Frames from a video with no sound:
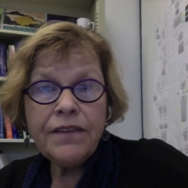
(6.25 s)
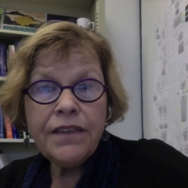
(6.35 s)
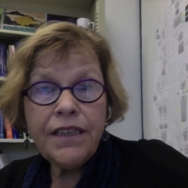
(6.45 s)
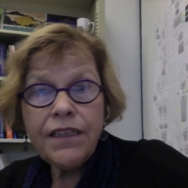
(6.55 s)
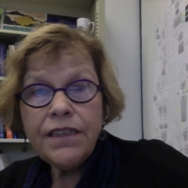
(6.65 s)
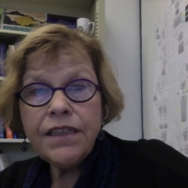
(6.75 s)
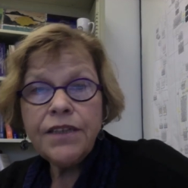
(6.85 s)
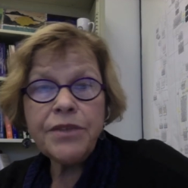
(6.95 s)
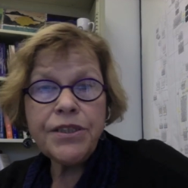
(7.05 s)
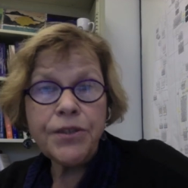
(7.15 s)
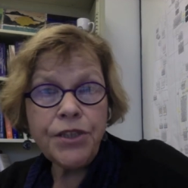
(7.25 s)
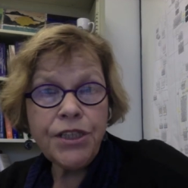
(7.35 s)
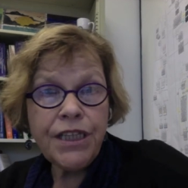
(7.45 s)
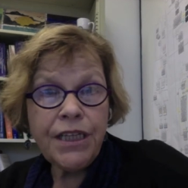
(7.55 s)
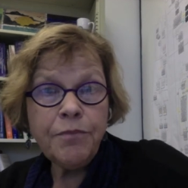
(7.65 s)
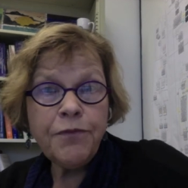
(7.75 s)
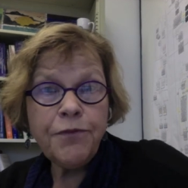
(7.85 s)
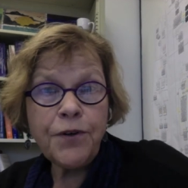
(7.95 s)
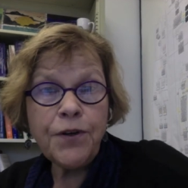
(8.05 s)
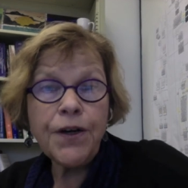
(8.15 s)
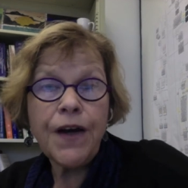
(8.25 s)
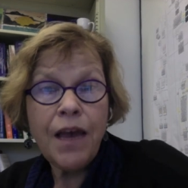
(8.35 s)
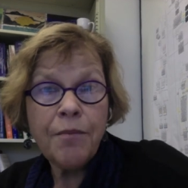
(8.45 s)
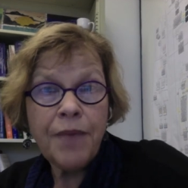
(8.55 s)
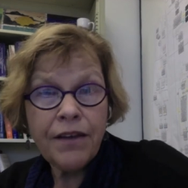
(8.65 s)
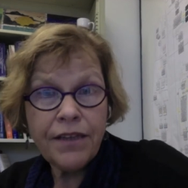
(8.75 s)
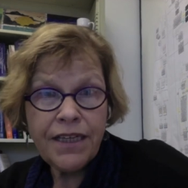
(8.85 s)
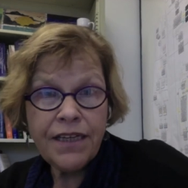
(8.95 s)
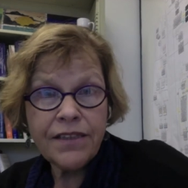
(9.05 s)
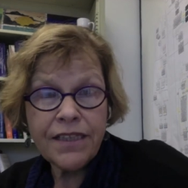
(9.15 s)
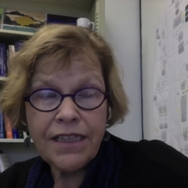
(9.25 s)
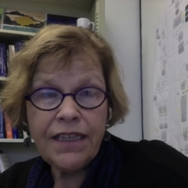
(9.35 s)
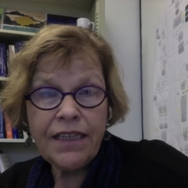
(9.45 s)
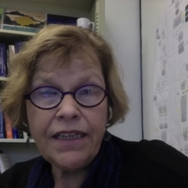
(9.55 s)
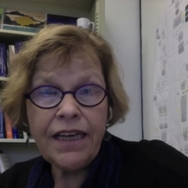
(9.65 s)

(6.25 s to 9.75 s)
lead in the research team for mHealth T L C.